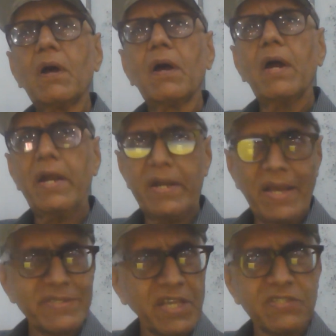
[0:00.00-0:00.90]
And
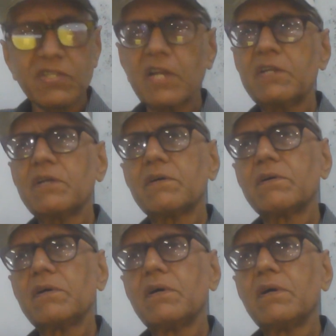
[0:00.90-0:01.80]
as I
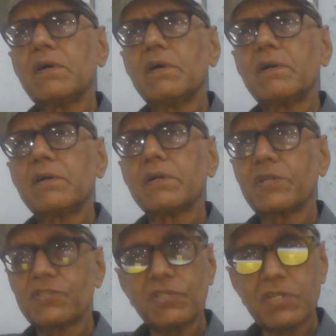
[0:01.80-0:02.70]
said,
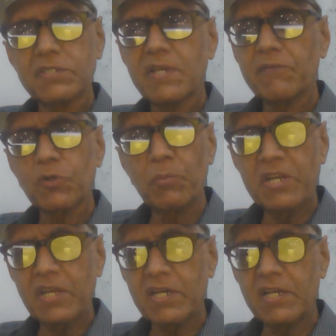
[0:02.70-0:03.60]
decisions have to be
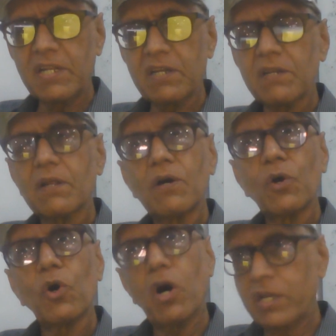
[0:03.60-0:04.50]
taken
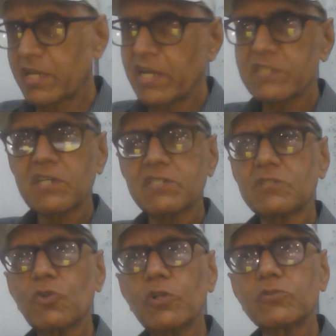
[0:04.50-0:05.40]
in
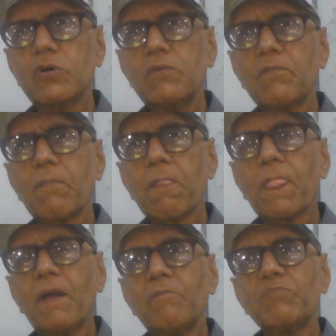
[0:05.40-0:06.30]
organizations also.
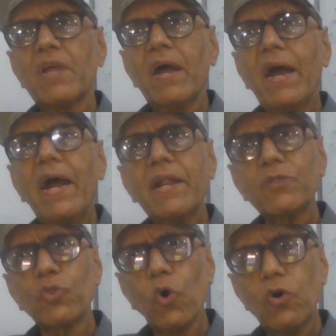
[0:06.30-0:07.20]

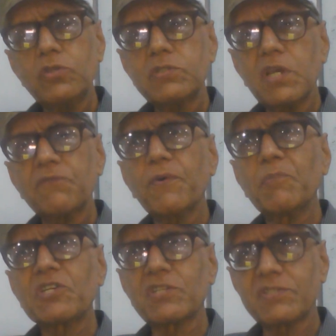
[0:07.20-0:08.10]
And those
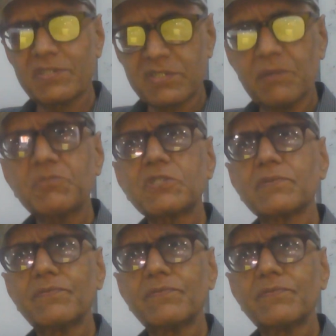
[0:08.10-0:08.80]
information systems